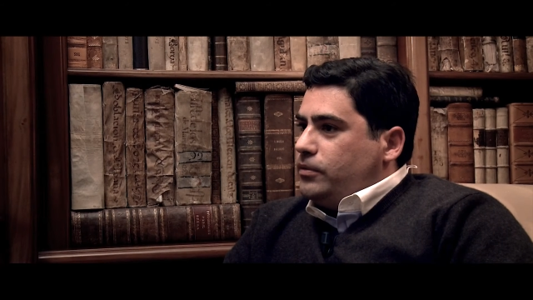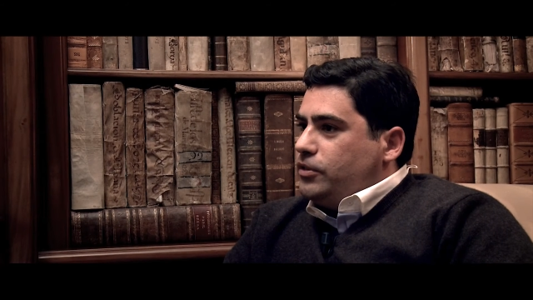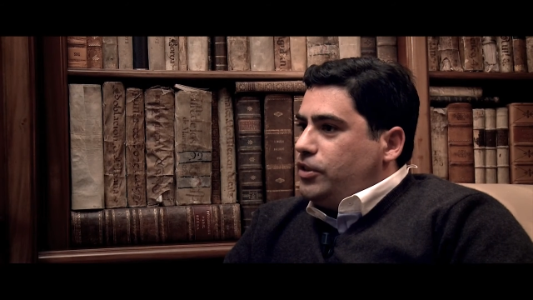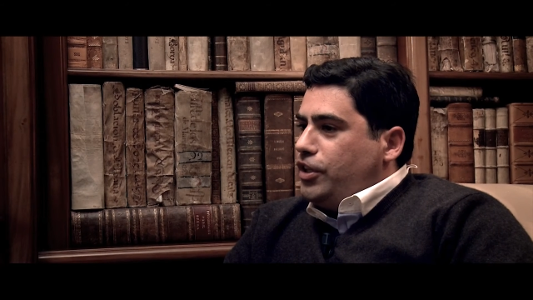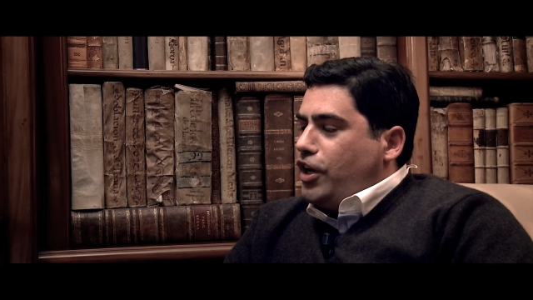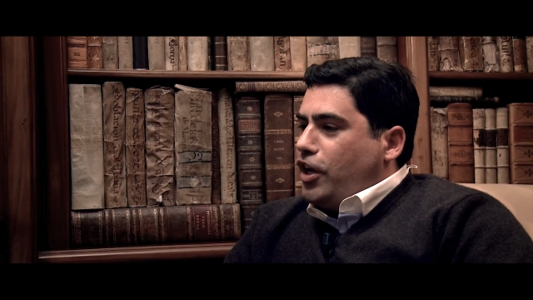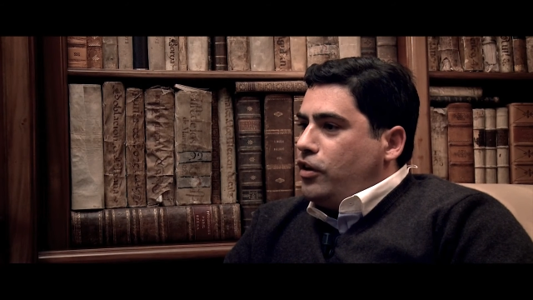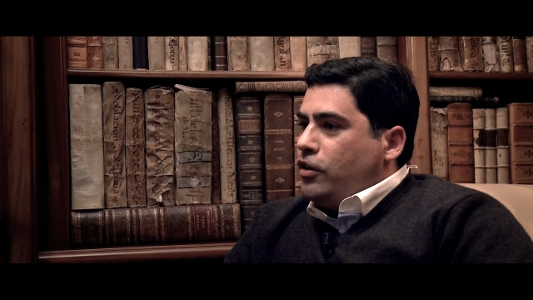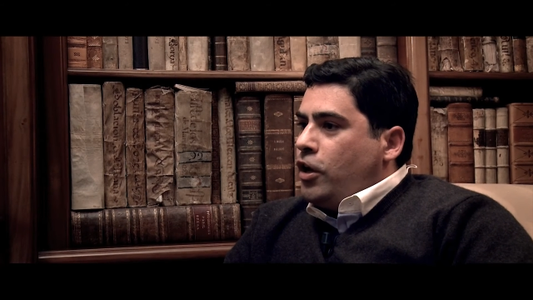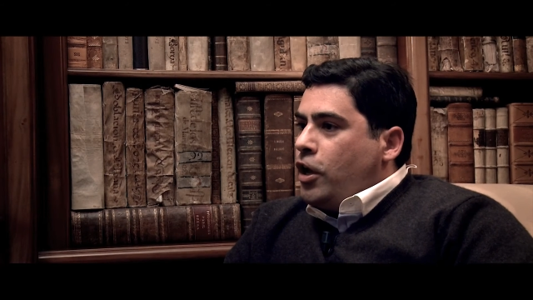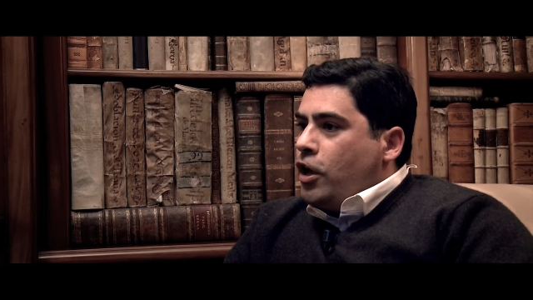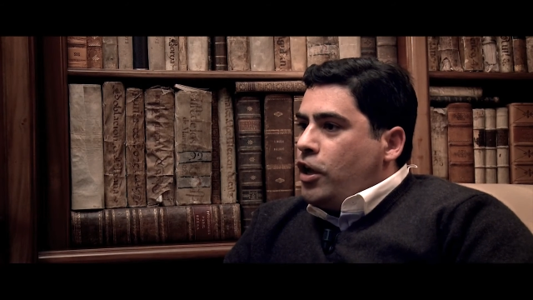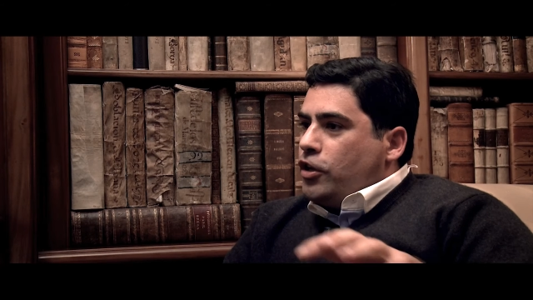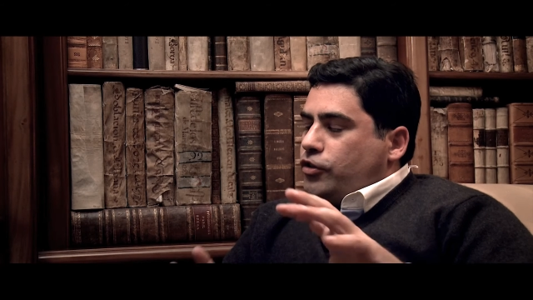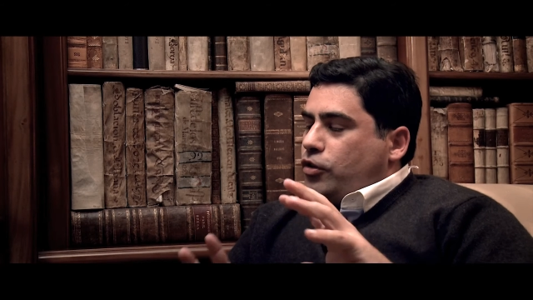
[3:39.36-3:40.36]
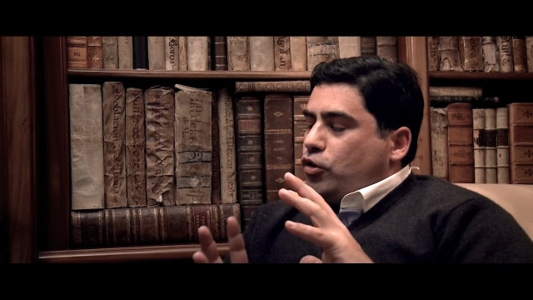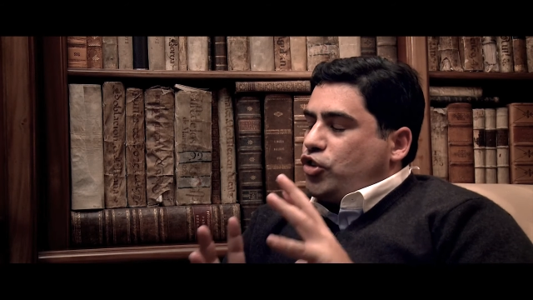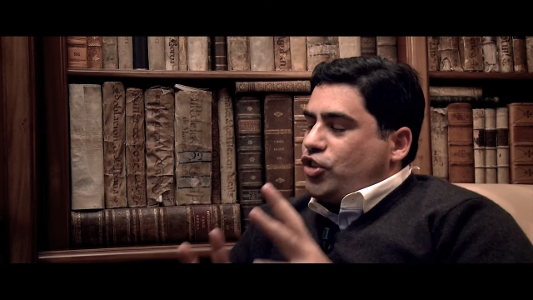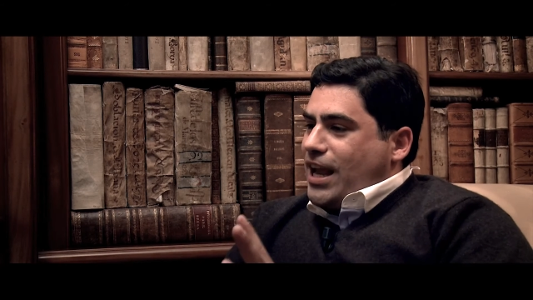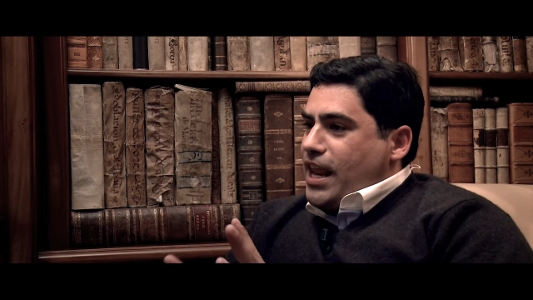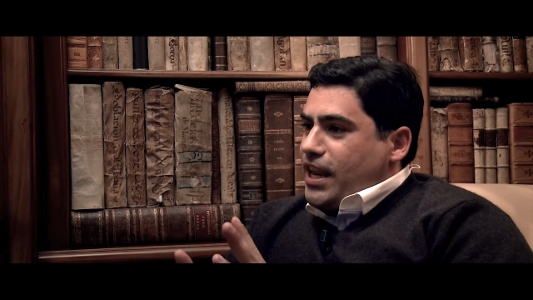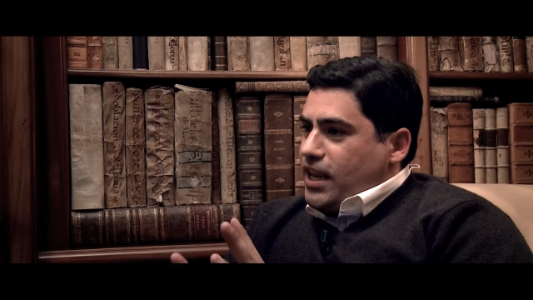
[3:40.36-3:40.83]
you know. So
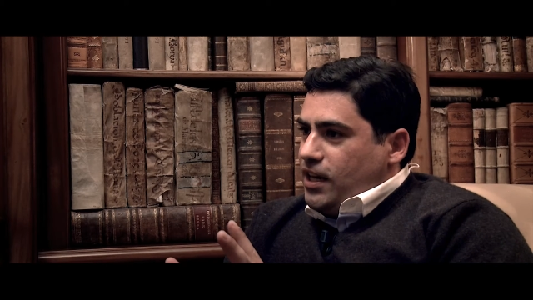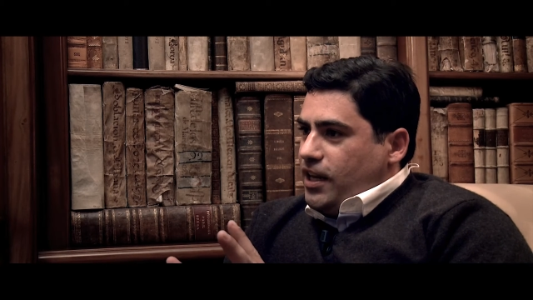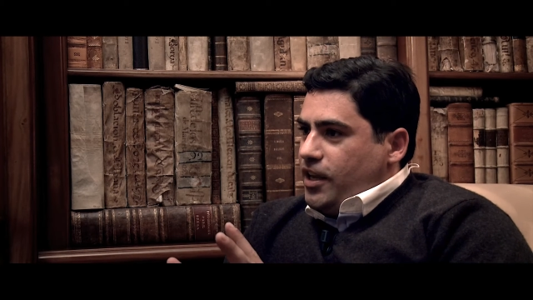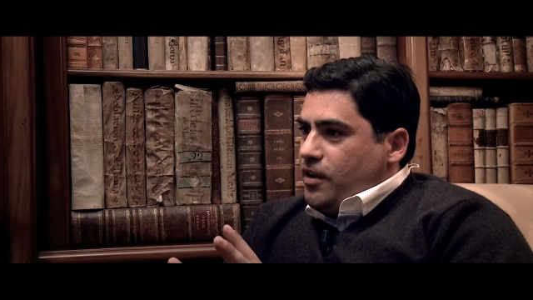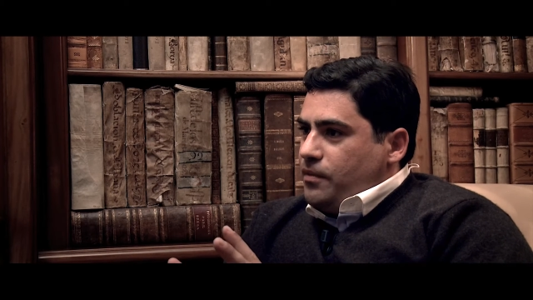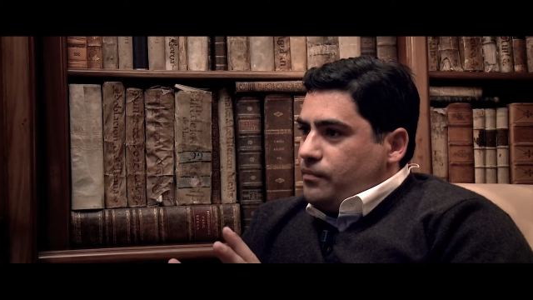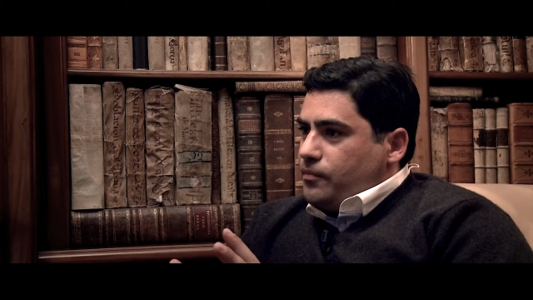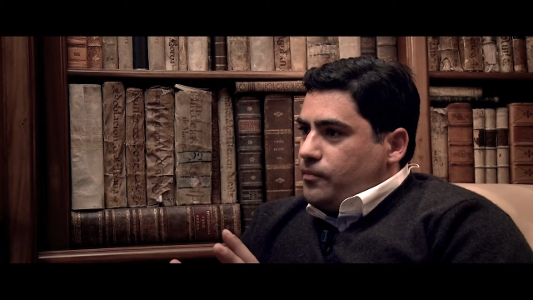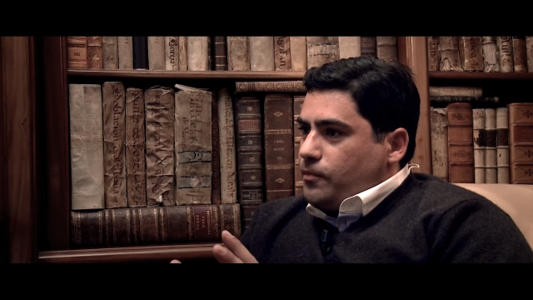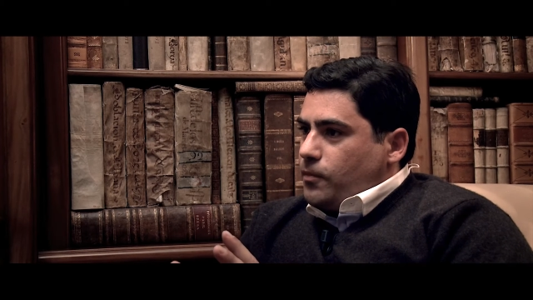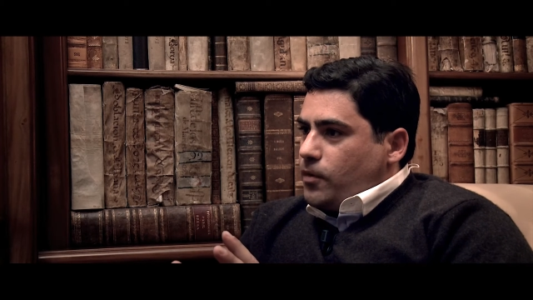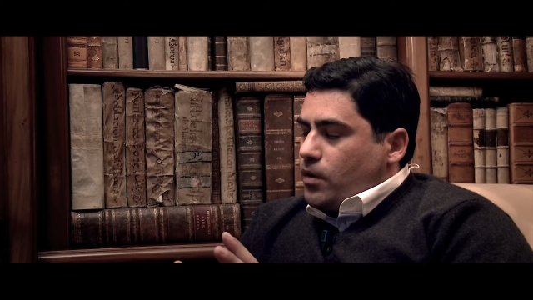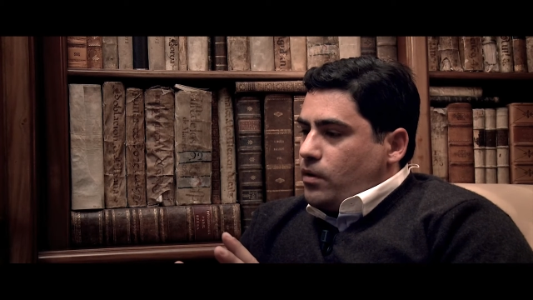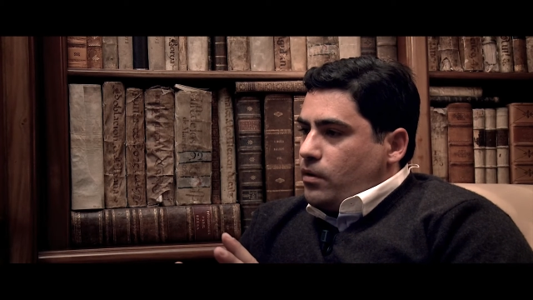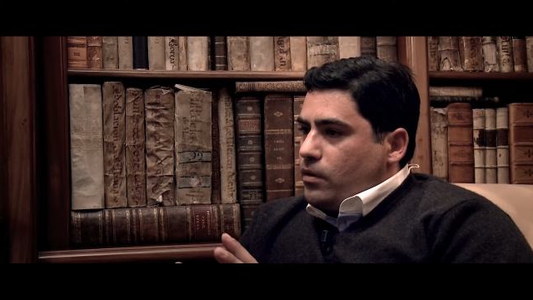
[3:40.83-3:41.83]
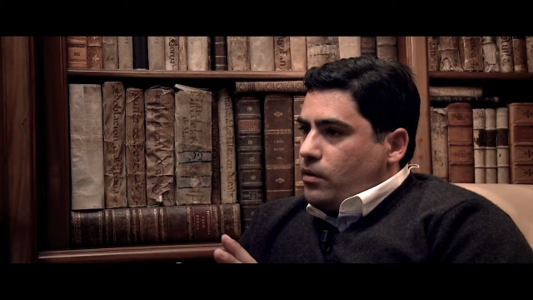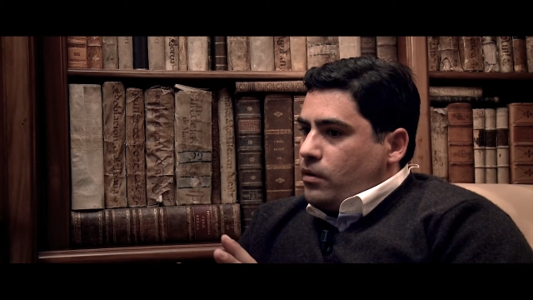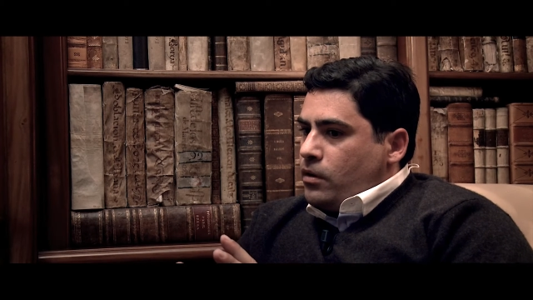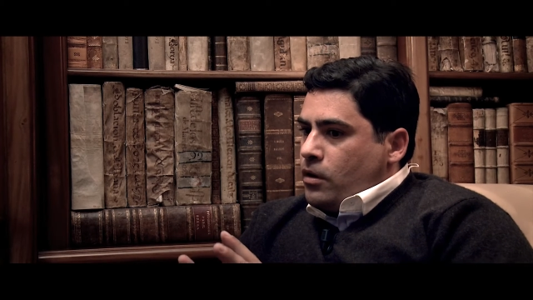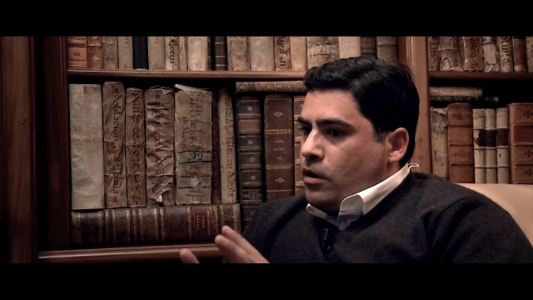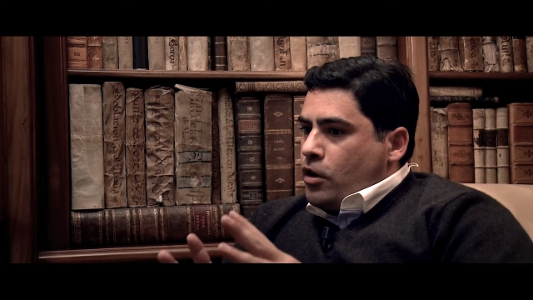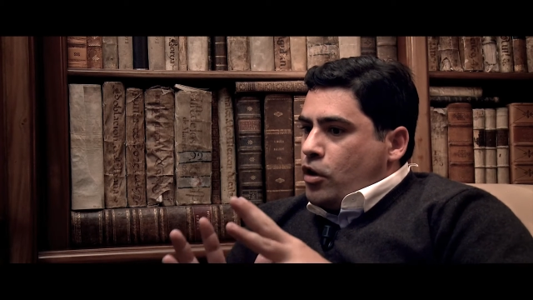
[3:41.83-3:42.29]
suddenly
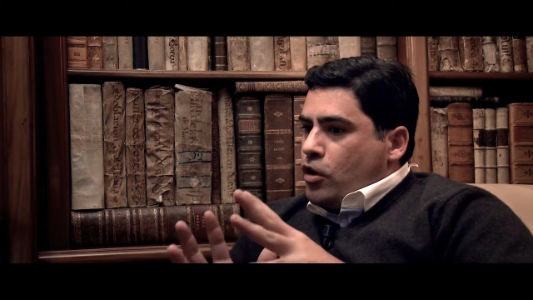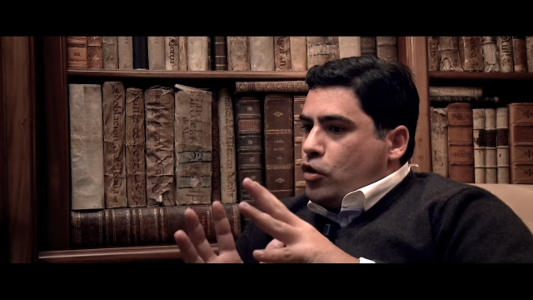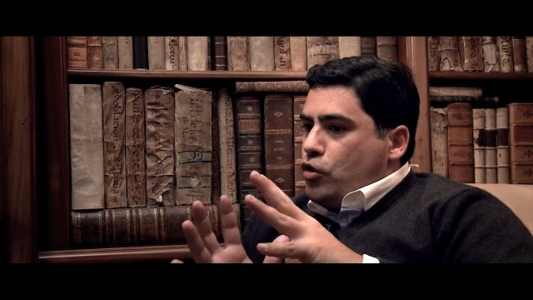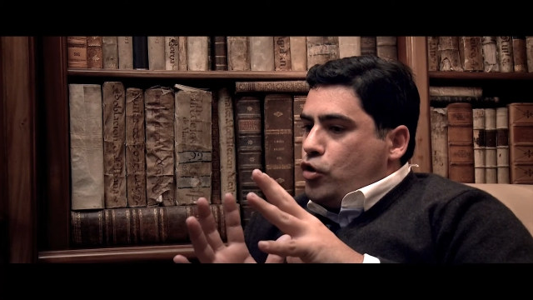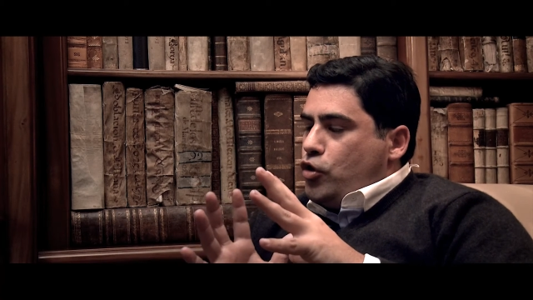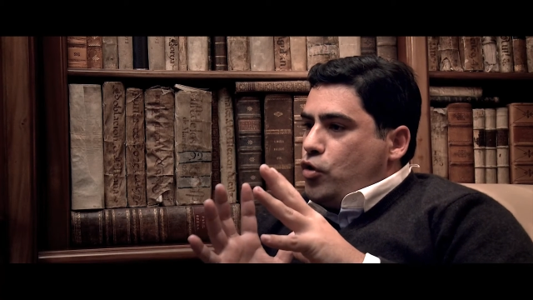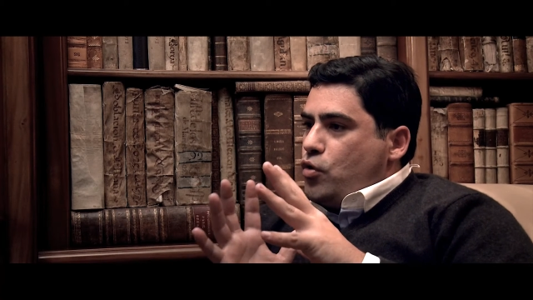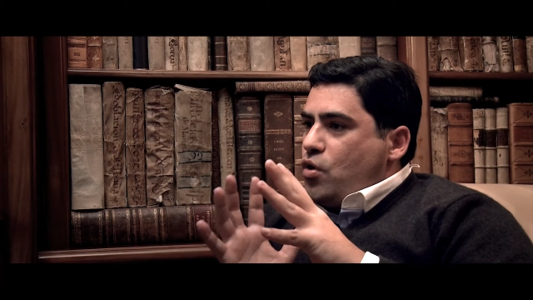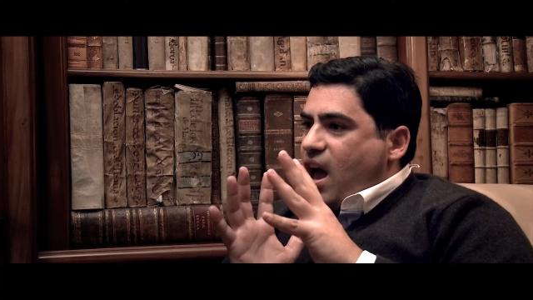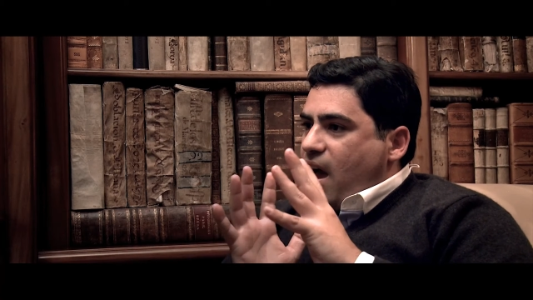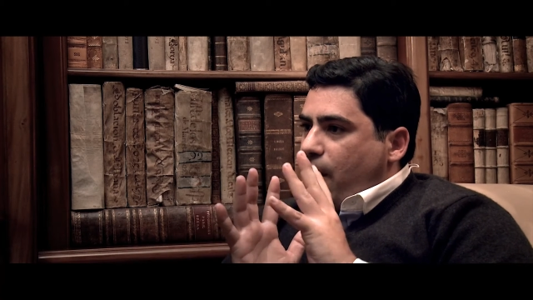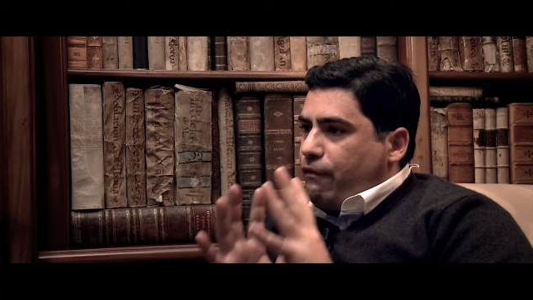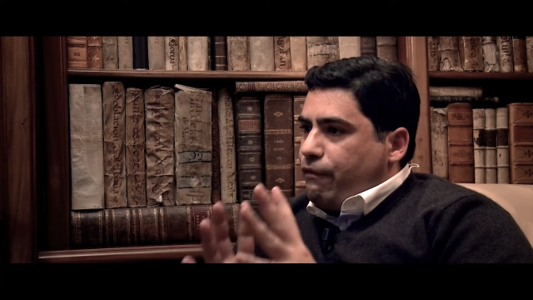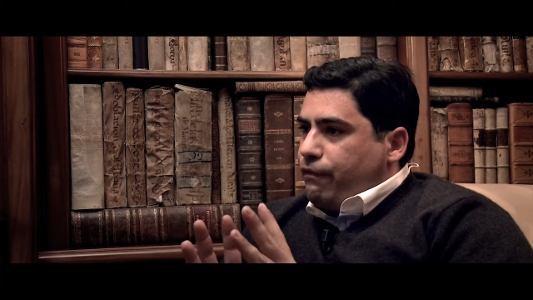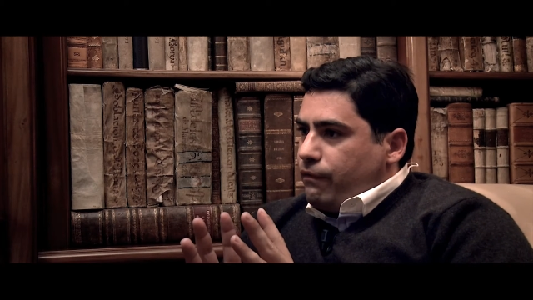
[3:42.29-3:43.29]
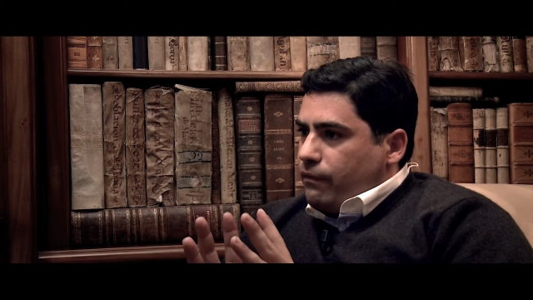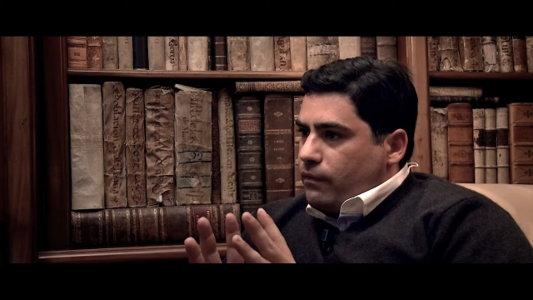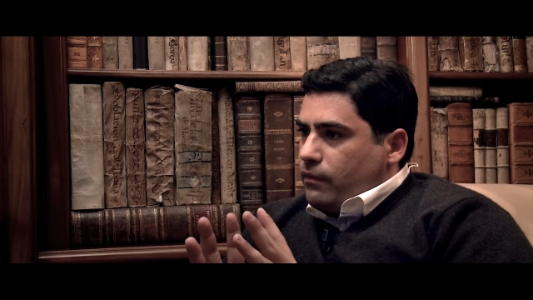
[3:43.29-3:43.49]
you have